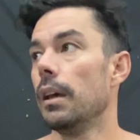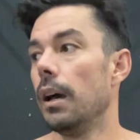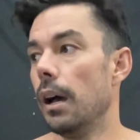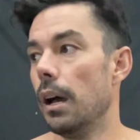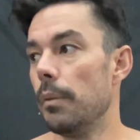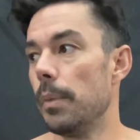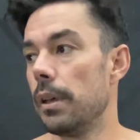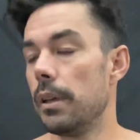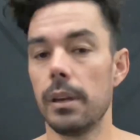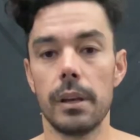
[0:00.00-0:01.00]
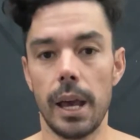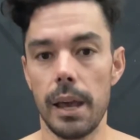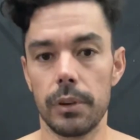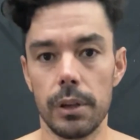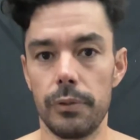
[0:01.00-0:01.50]
I
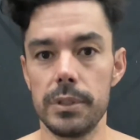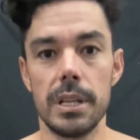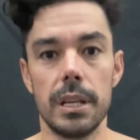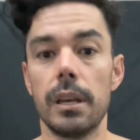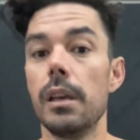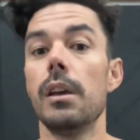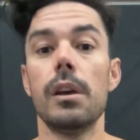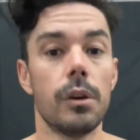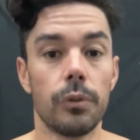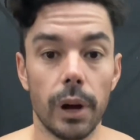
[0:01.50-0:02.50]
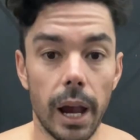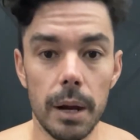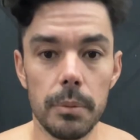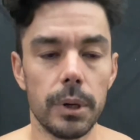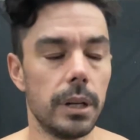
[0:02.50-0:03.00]
have a good physique for
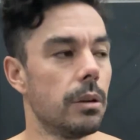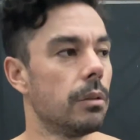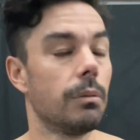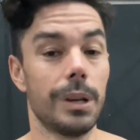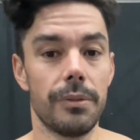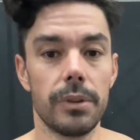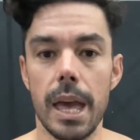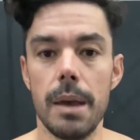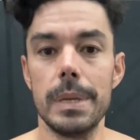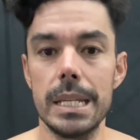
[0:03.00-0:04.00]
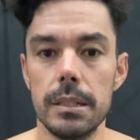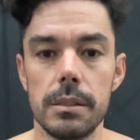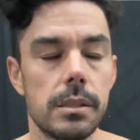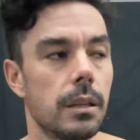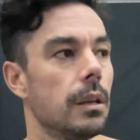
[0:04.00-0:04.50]
hybrid, whatever that
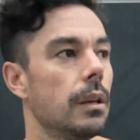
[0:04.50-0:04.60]
means.